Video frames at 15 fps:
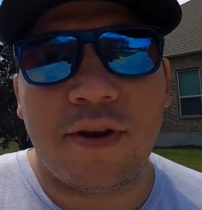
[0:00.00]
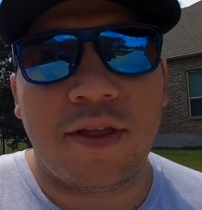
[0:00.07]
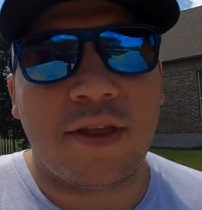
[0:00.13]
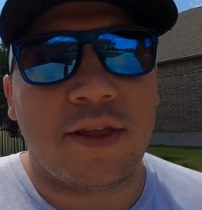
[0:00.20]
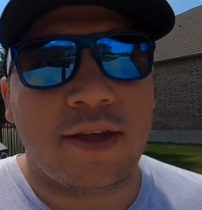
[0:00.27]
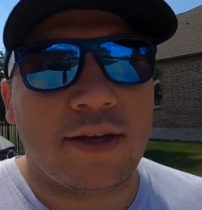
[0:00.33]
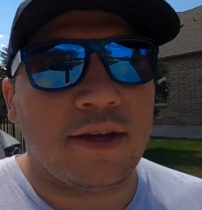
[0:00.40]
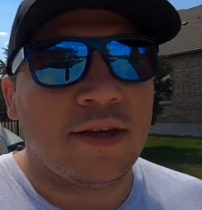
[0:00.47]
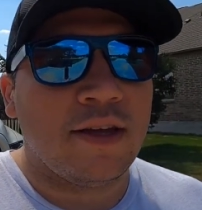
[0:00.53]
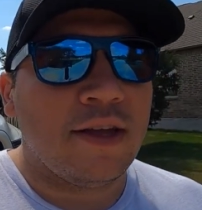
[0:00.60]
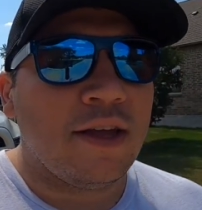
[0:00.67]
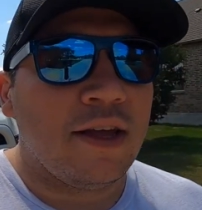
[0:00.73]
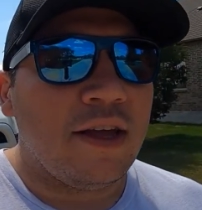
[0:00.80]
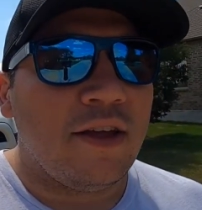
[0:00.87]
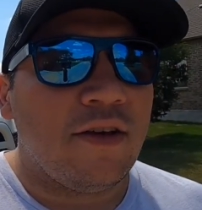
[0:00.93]
I think
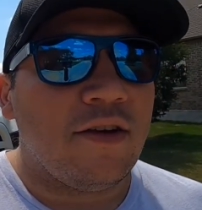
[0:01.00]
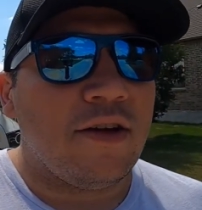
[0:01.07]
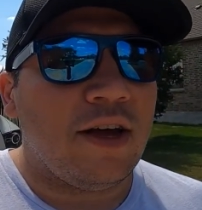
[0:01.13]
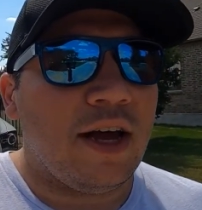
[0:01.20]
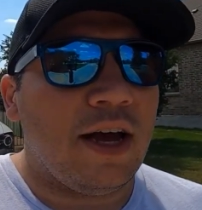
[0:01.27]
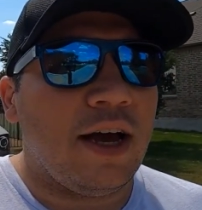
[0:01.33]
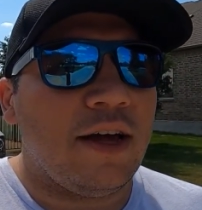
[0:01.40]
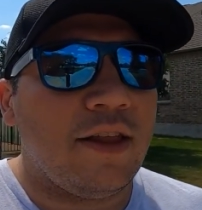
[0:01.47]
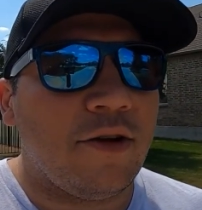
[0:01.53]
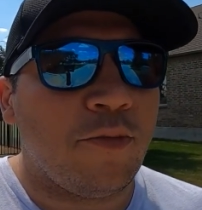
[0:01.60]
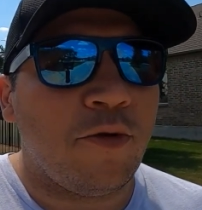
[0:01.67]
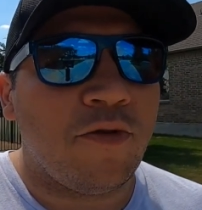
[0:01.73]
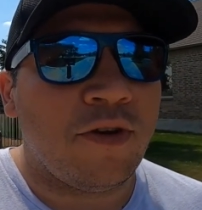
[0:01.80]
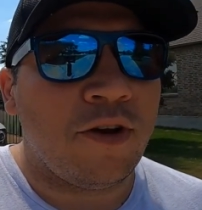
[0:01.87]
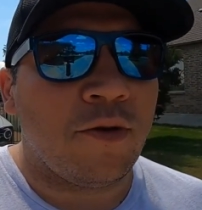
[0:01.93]
they're
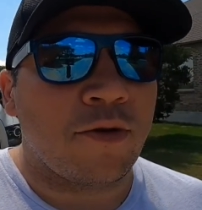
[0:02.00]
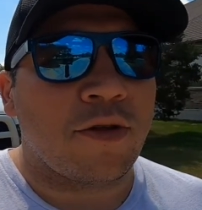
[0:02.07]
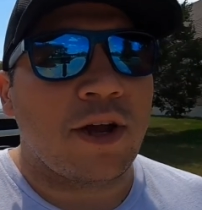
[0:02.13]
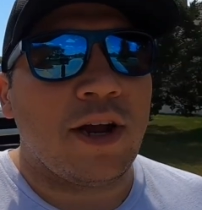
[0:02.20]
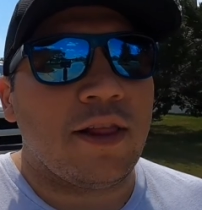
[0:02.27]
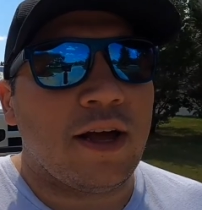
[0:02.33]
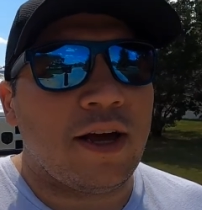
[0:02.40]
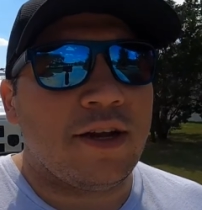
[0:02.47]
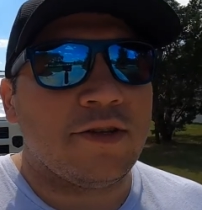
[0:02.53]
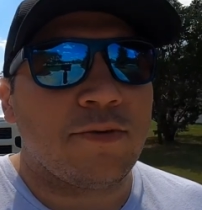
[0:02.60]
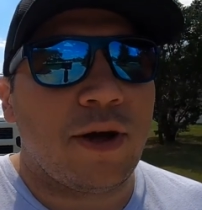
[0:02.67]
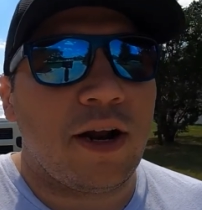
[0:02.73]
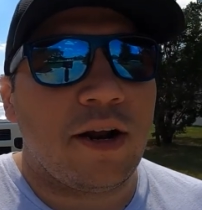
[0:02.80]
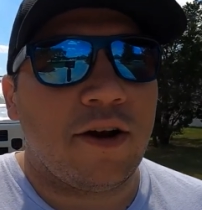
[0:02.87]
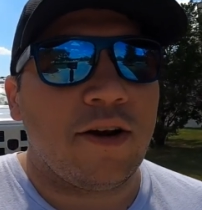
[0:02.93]
moving to North Carolina is
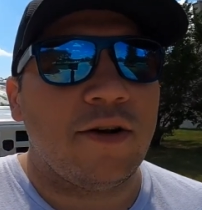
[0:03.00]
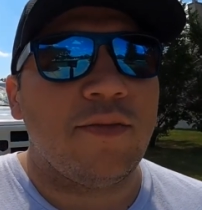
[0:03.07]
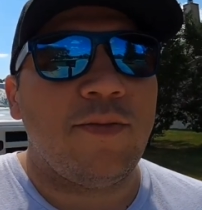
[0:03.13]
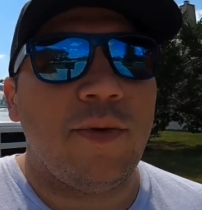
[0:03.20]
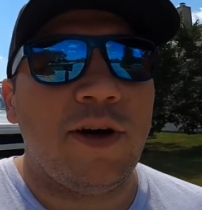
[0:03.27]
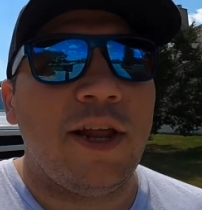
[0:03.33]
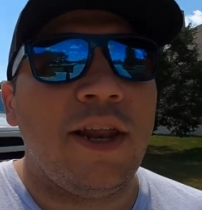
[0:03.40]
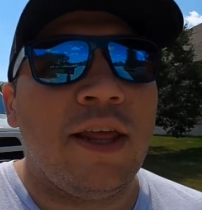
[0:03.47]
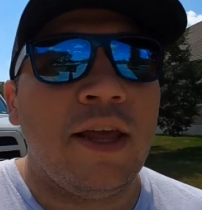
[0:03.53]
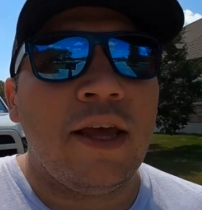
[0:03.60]
what I heard, but